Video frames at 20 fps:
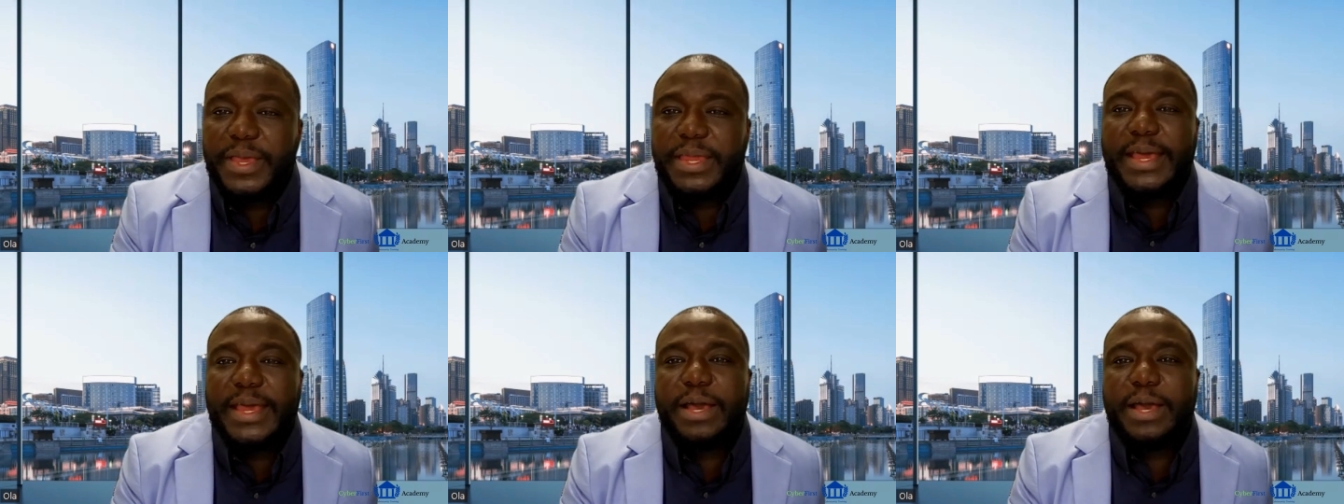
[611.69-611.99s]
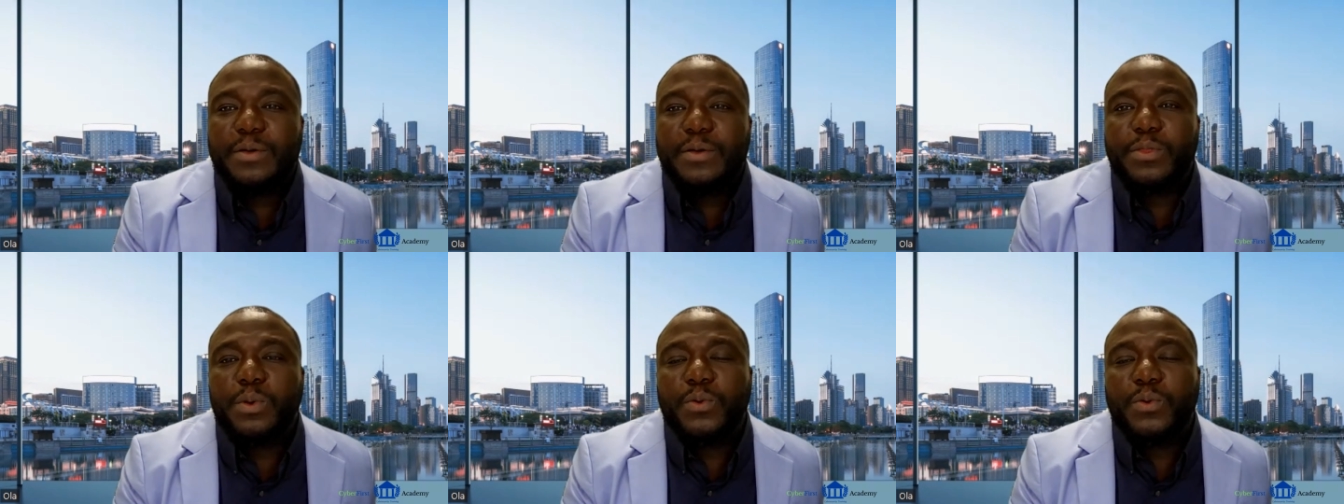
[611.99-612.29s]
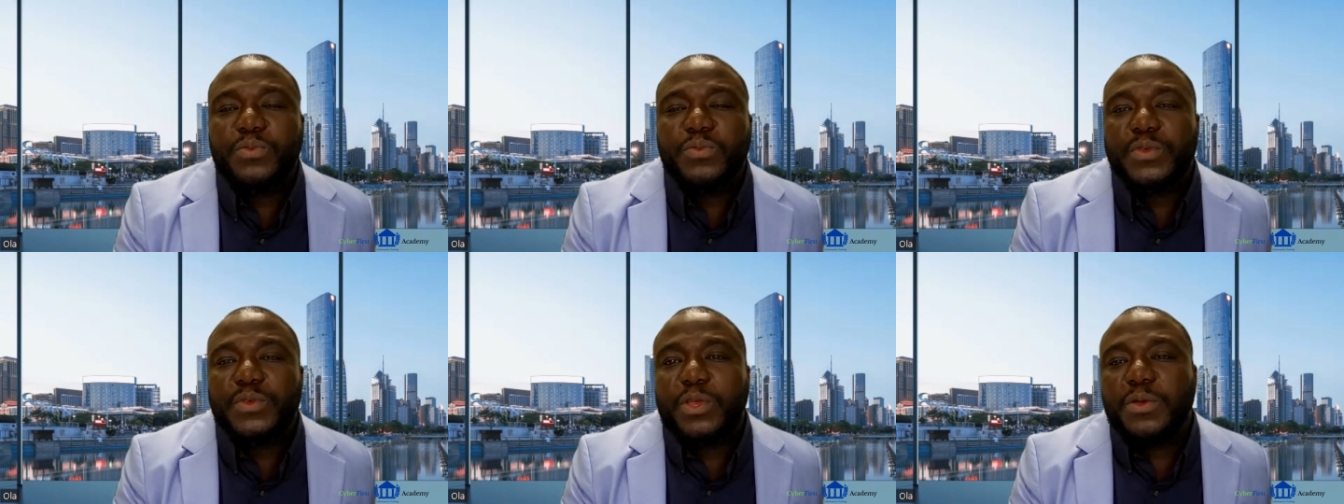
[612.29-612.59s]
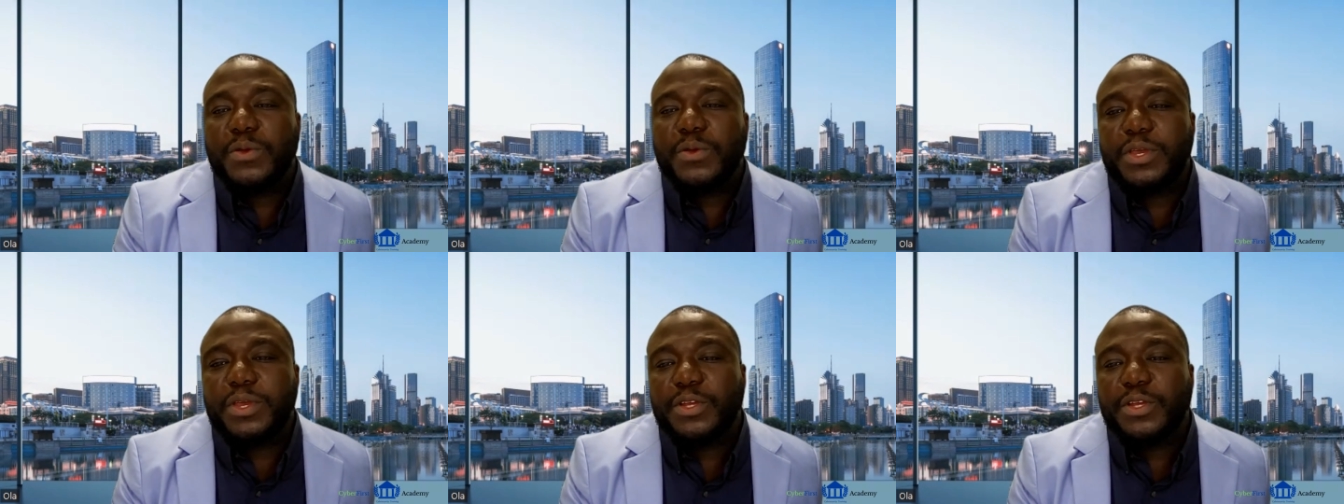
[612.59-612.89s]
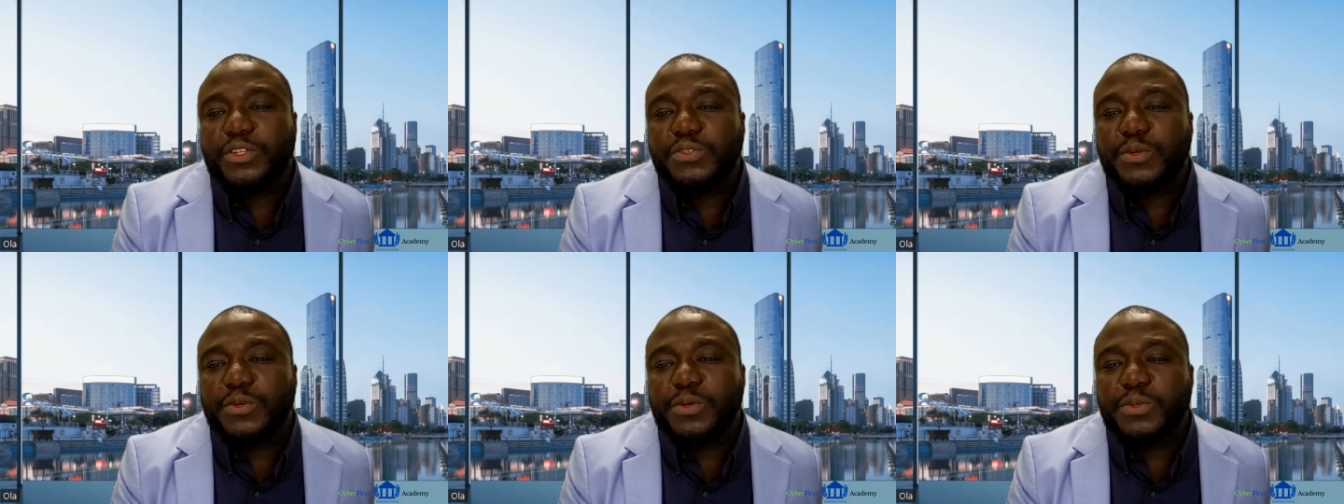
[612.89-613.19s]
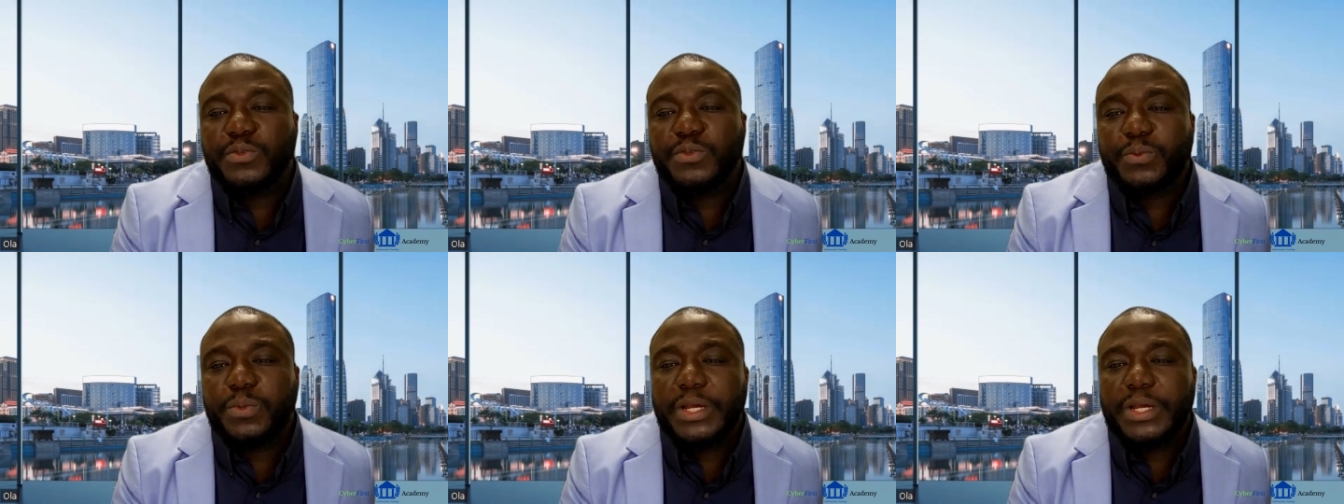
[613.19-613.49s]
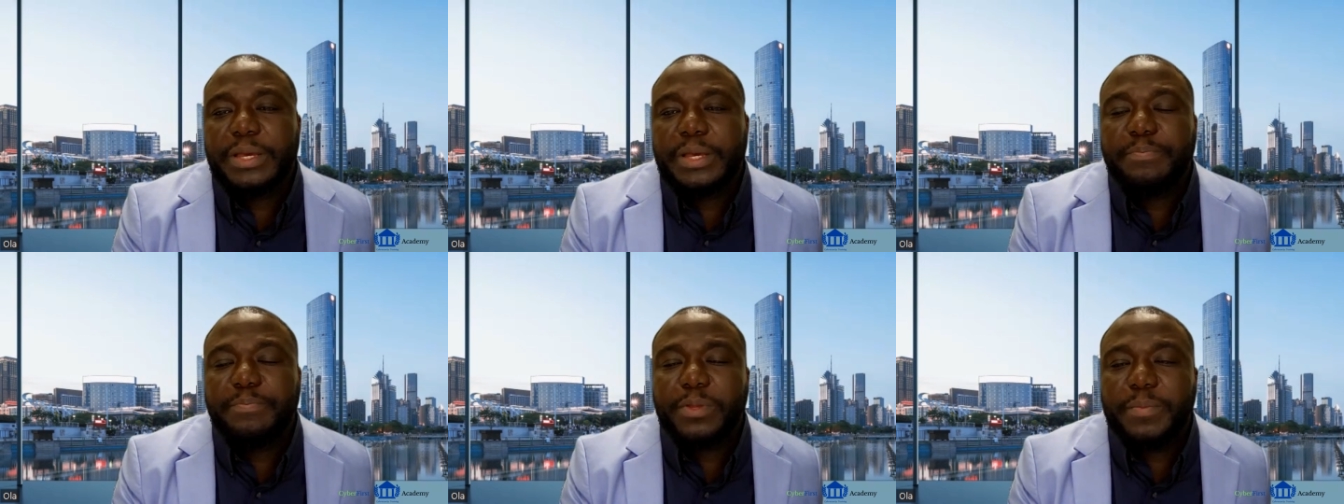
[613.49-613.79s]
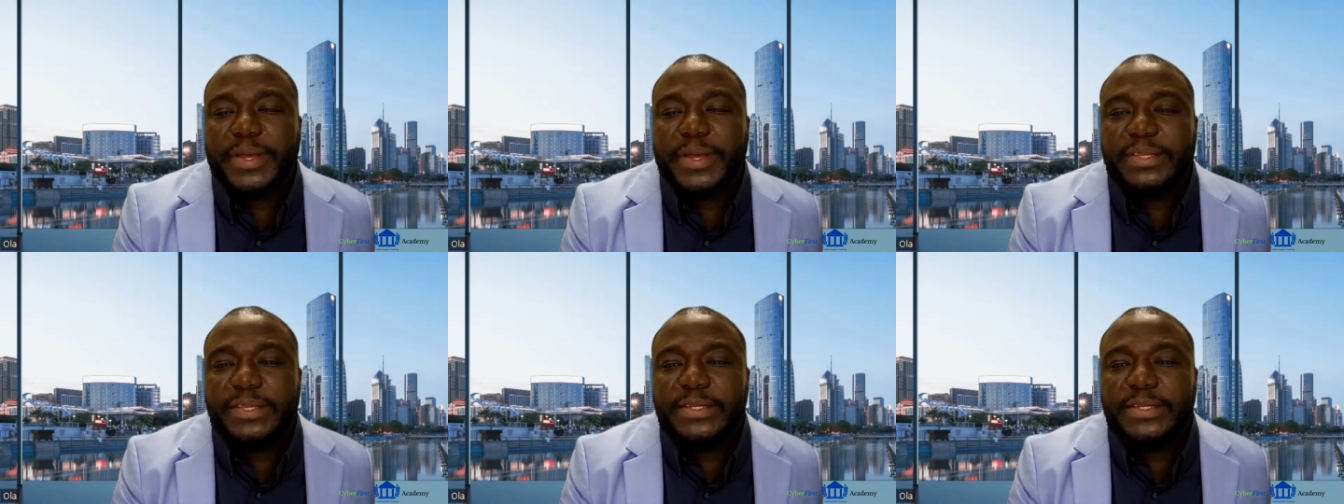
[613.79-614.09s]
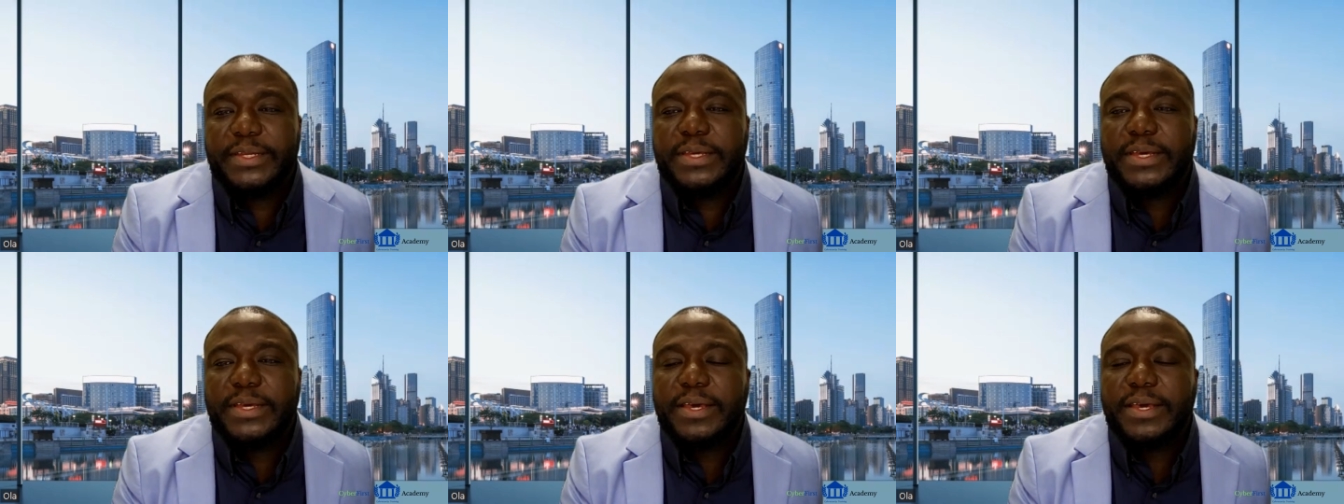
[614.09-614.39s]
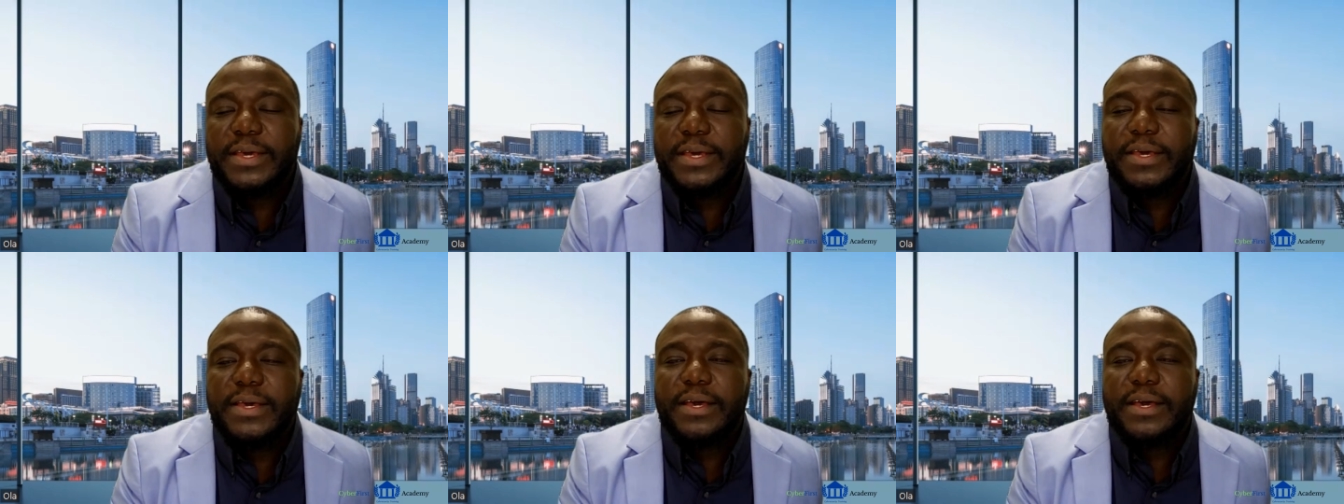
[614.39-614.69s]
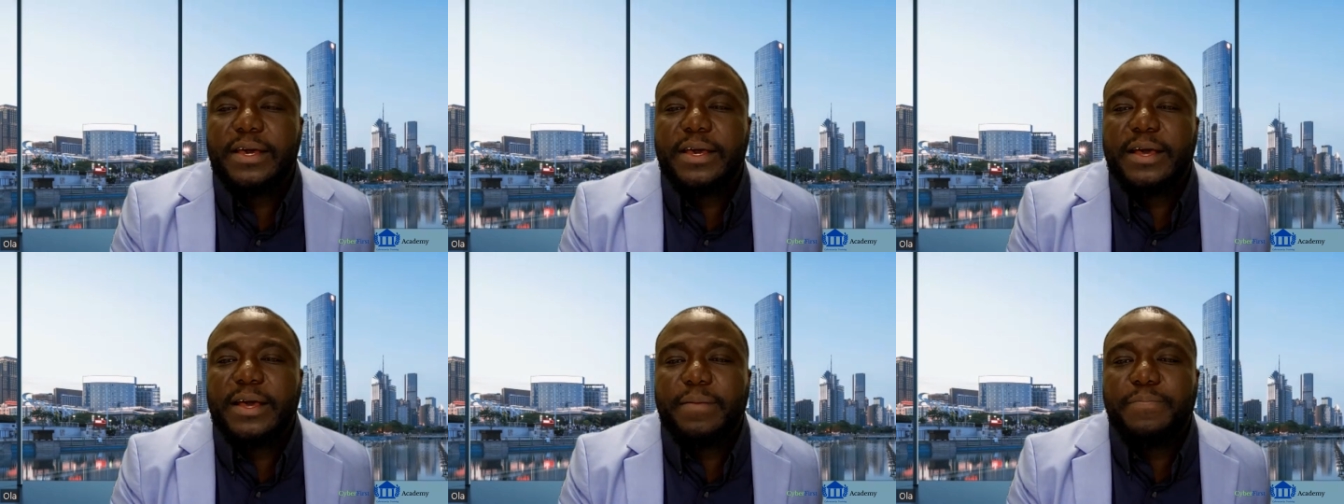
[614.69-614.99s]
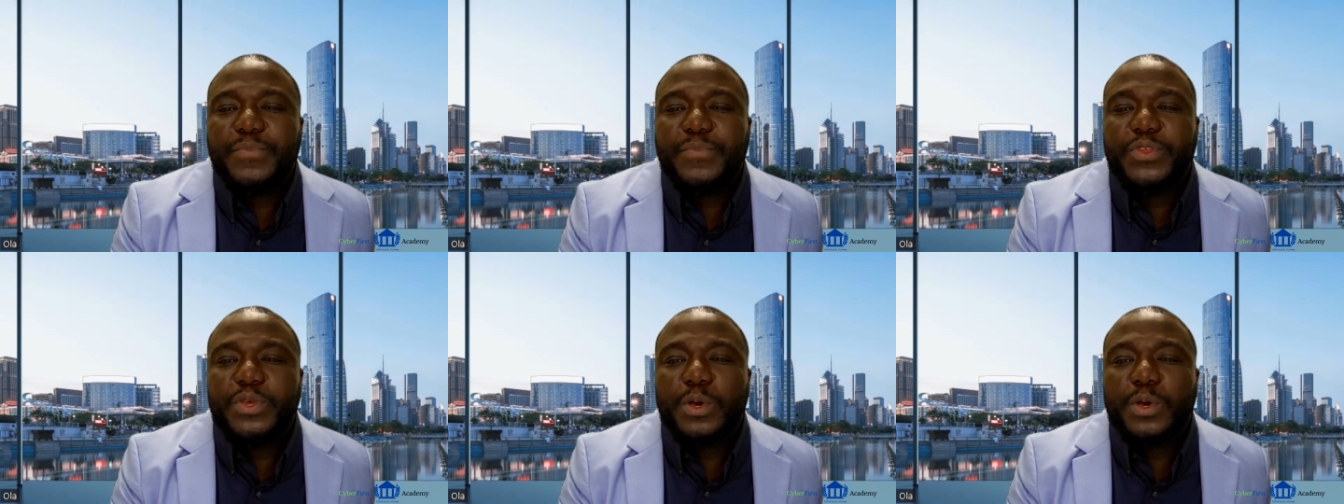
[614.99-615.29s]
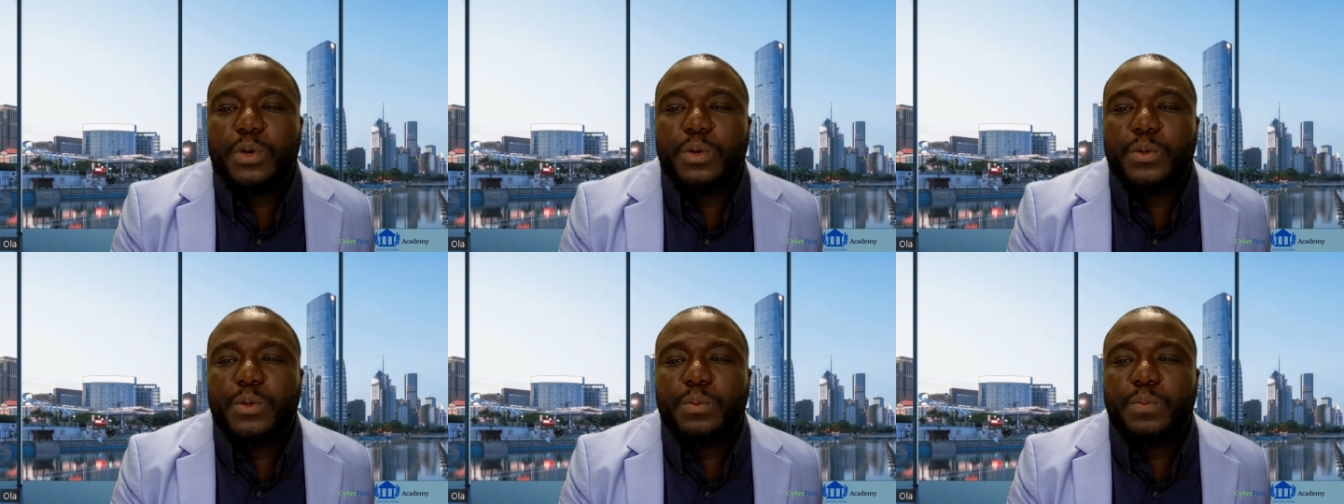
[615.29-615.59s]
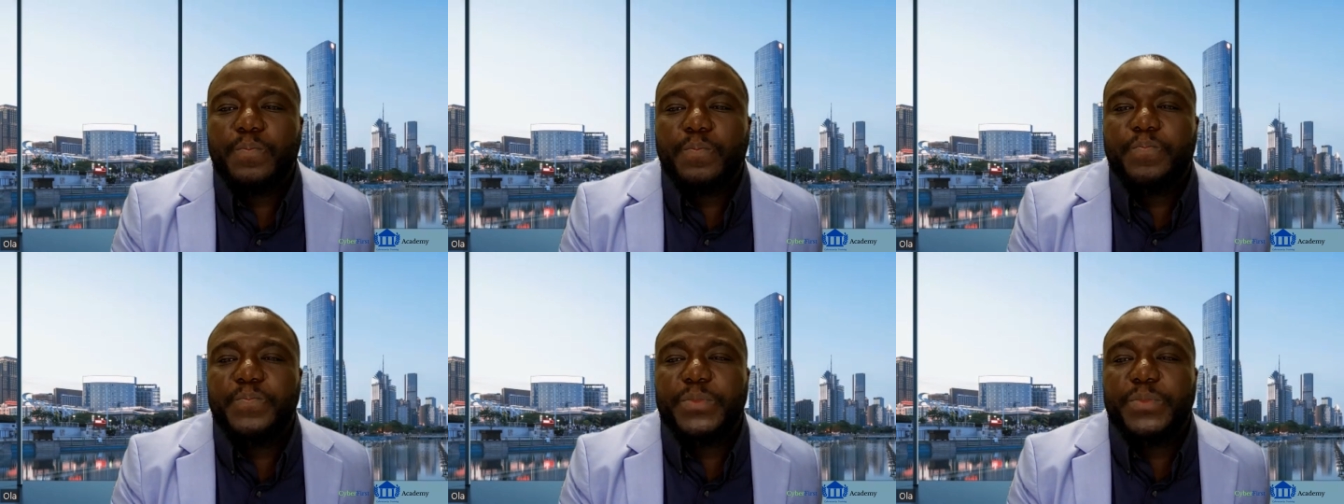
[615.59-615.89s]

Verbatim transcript: and how those security controls were implemented. Um, so